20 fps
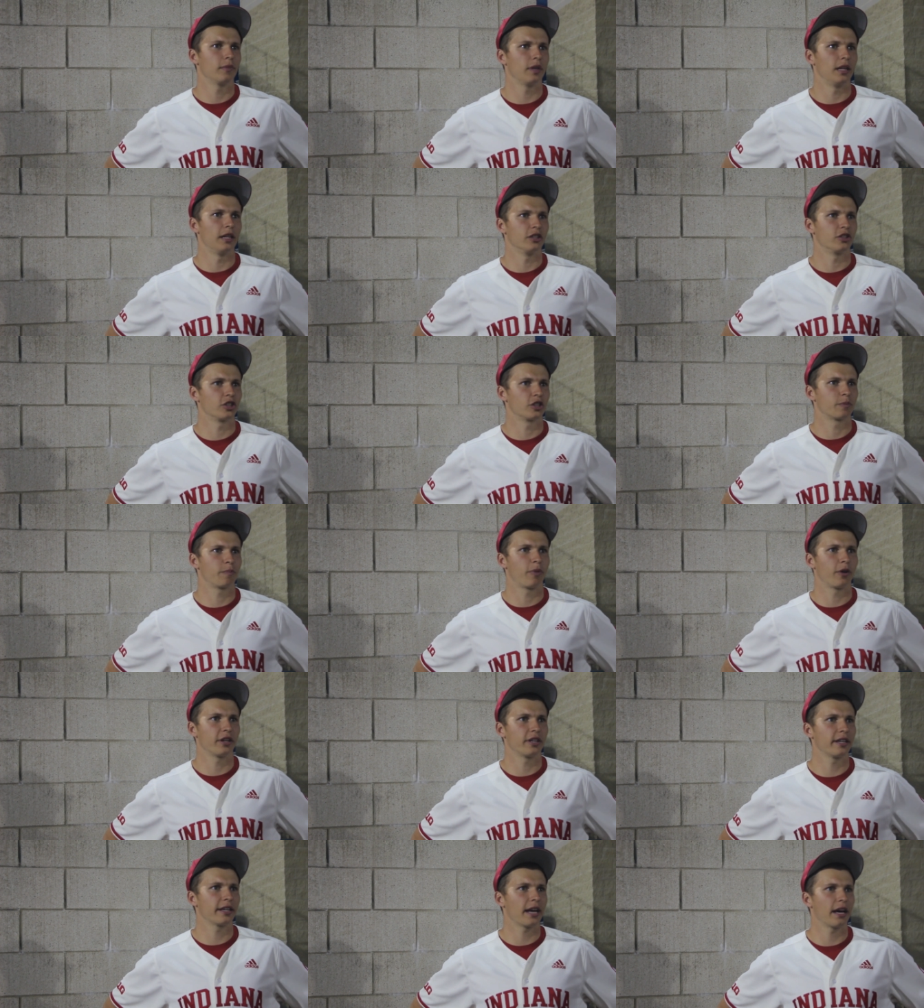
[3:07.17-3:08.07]
And it's just
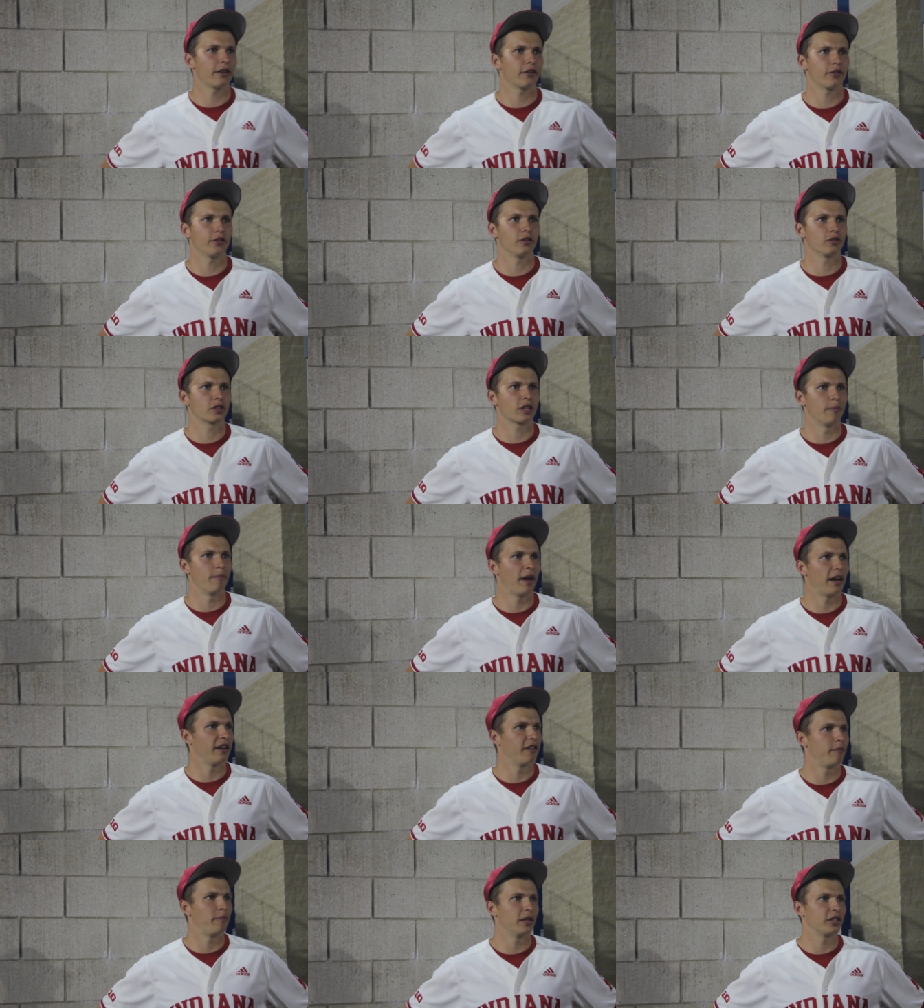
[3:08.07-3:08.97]
putting together those
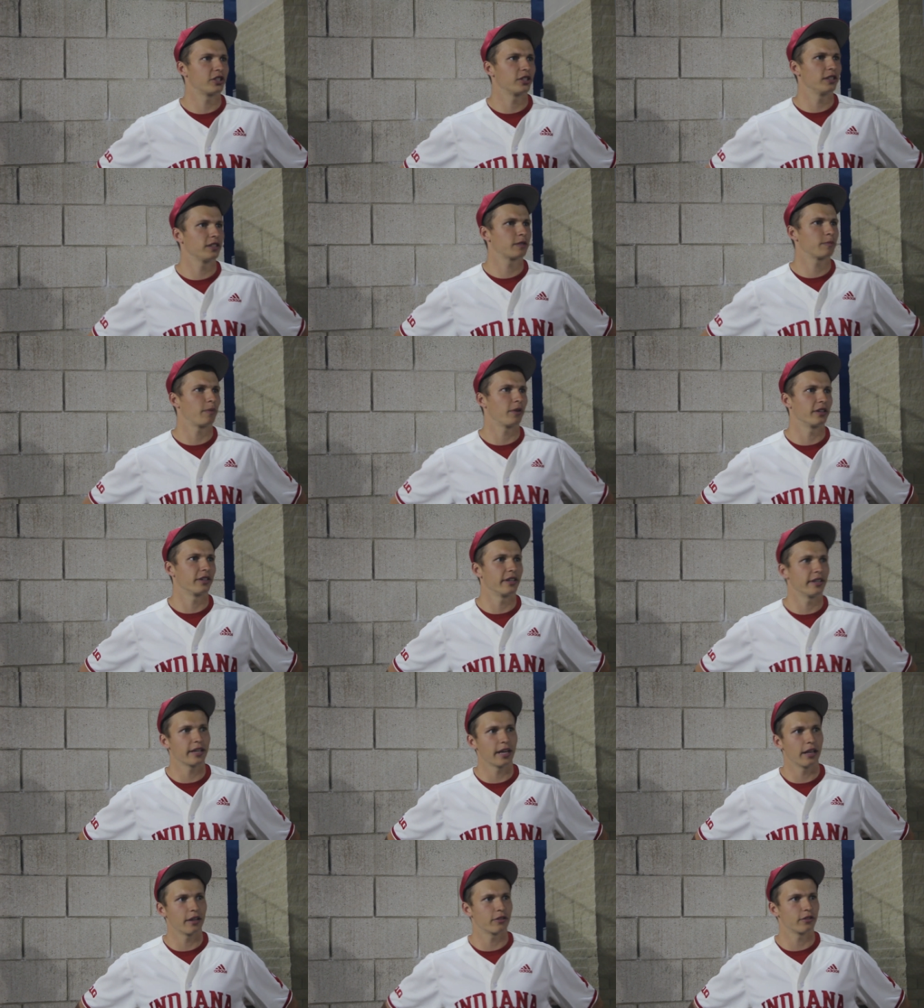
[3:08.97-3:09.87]
competitive pitches, putting
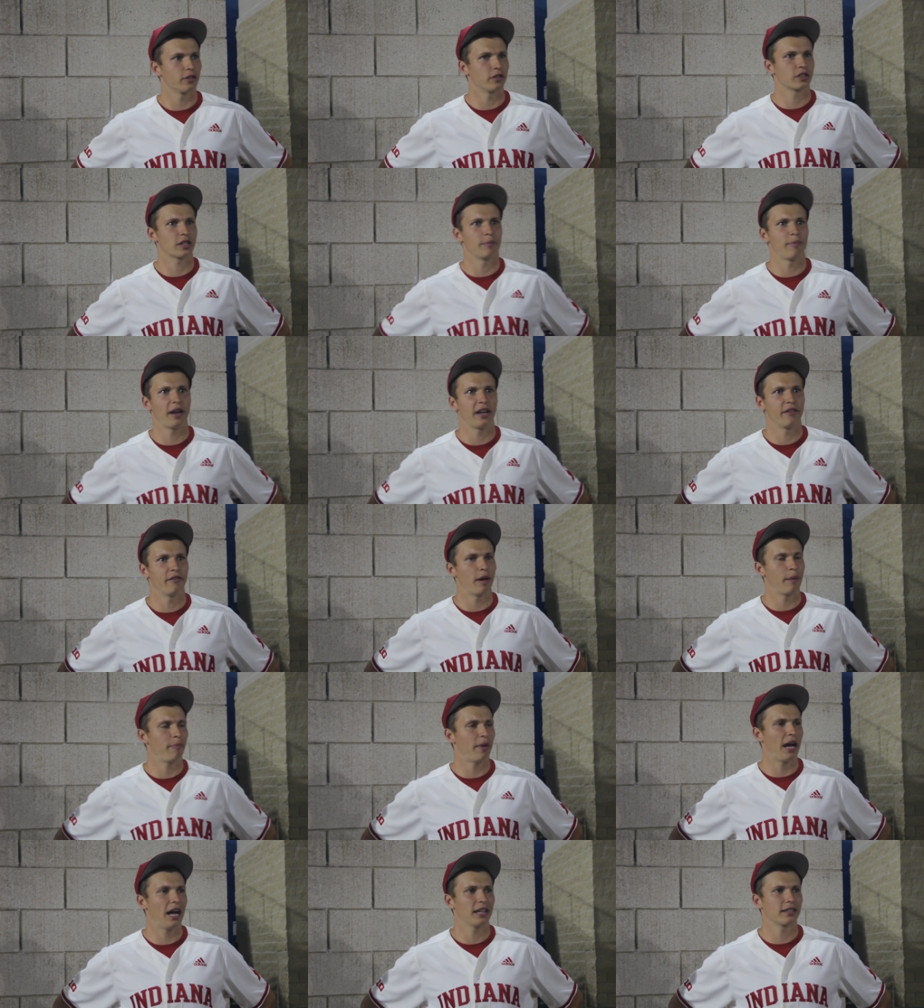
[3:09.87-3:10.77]
together those competitive
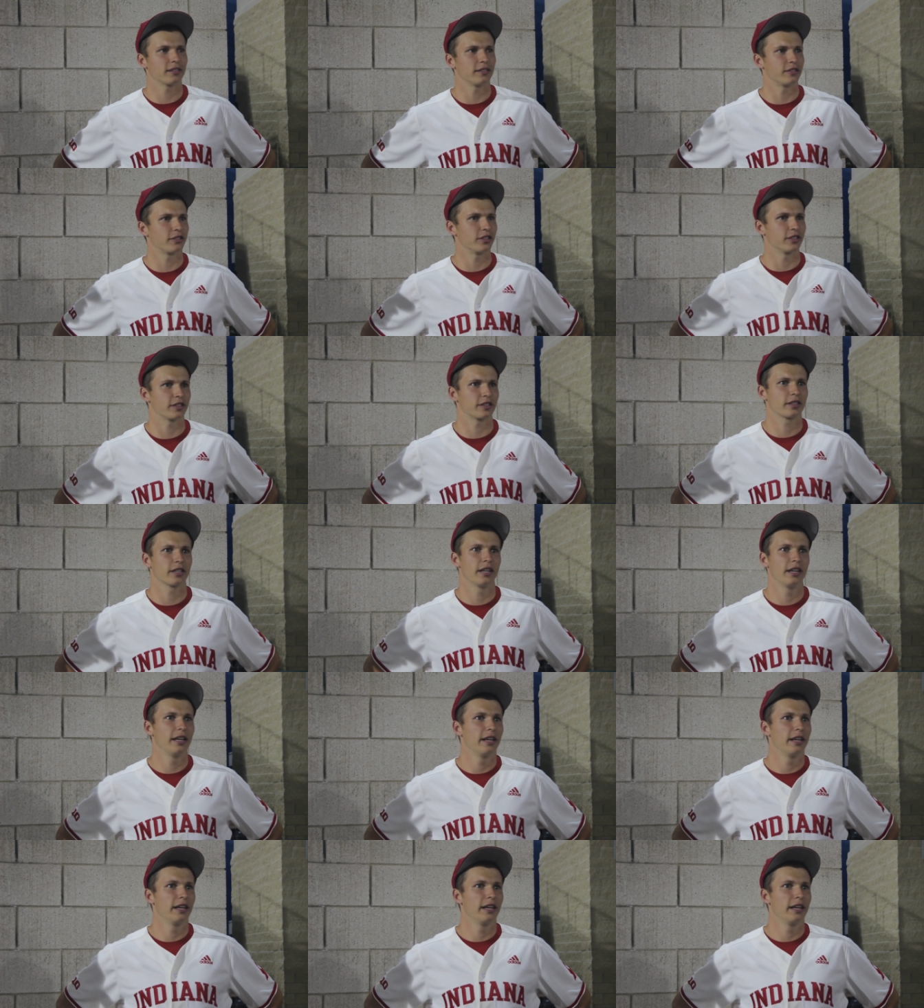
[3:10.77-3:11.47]
at-bats. It's just...